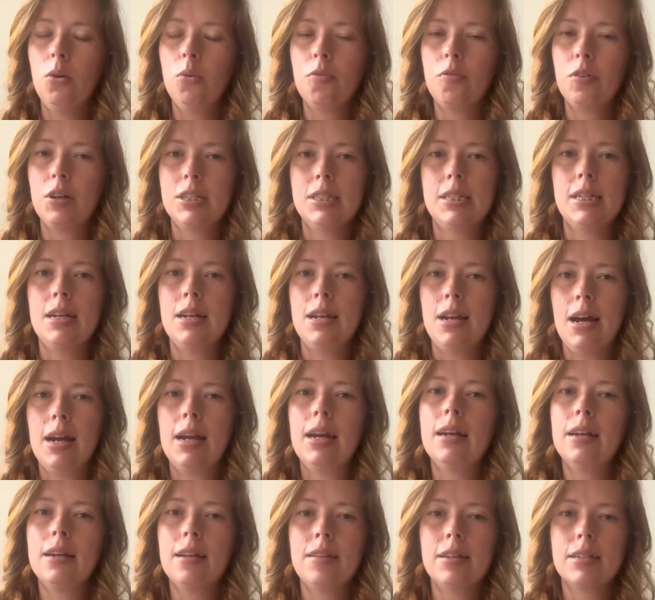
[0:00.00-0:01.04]
fronts at
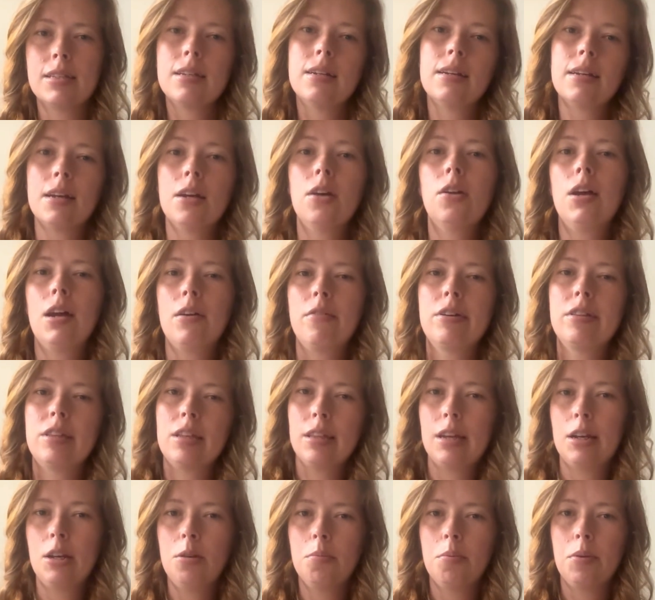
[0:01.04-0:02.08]
night, and that's going to kill
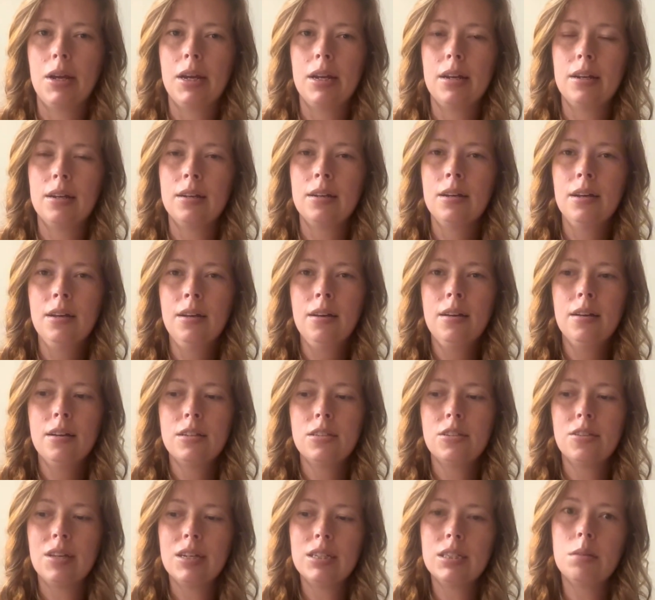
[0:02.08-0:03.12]
everything that you planted.
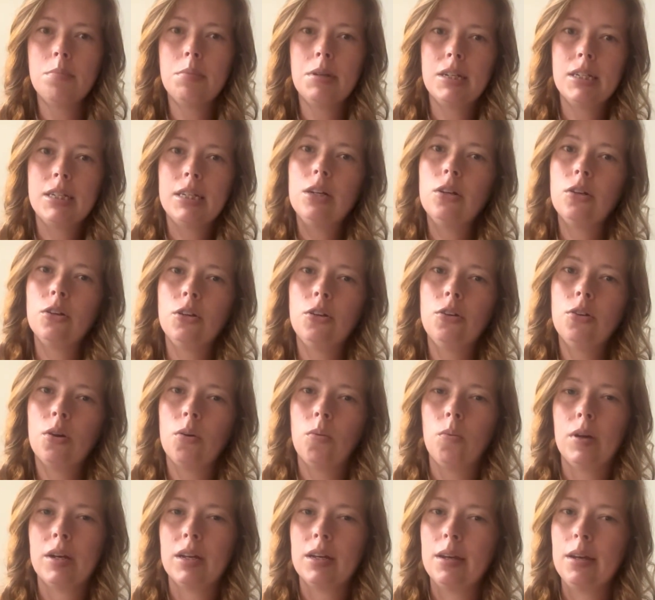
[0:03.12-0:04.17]
So that's a big deal. You
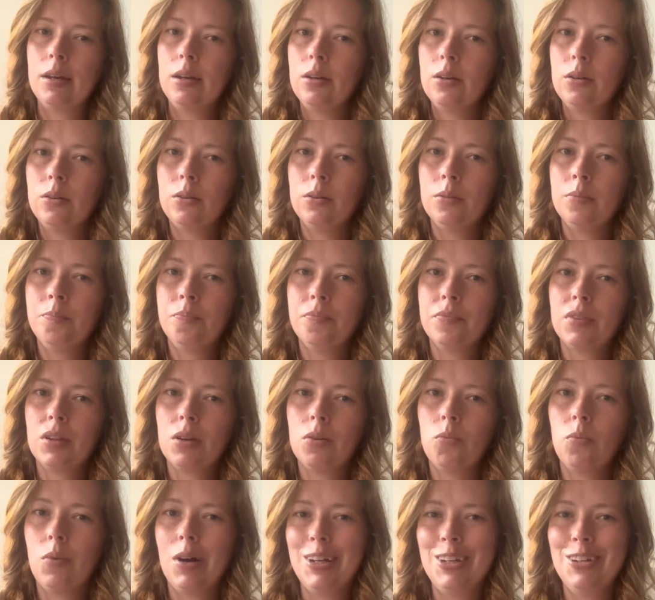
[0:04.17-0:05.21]
don't want to kill
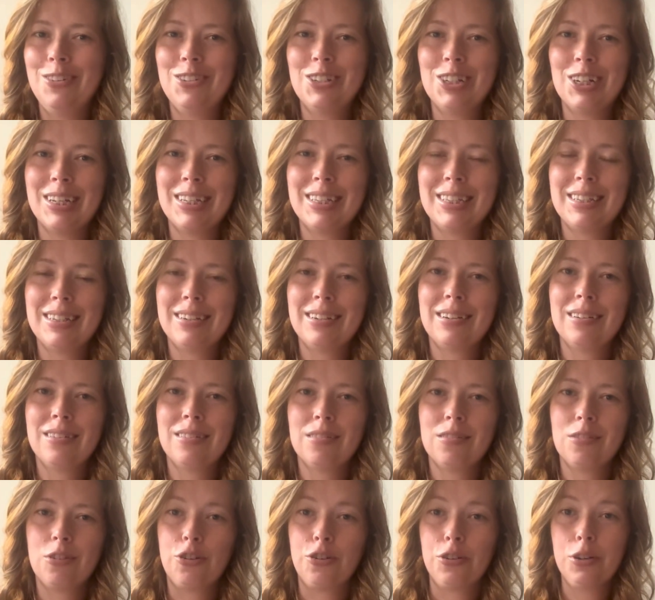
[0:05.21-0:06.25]
what you just
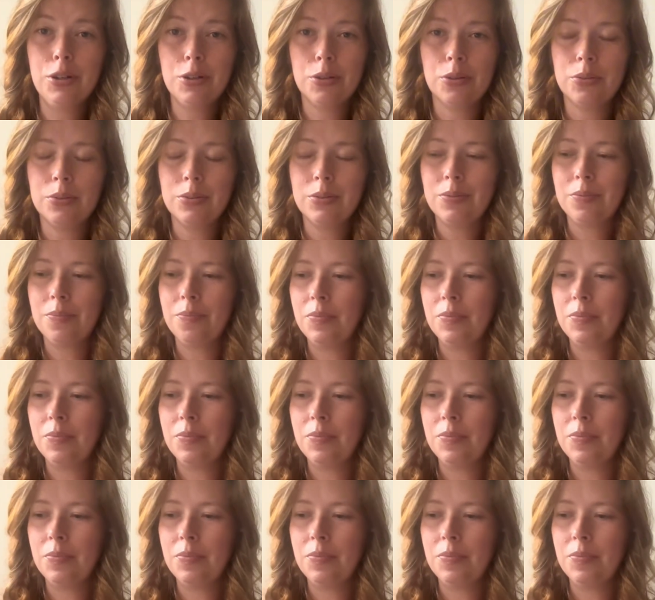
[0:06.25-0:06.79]
grew.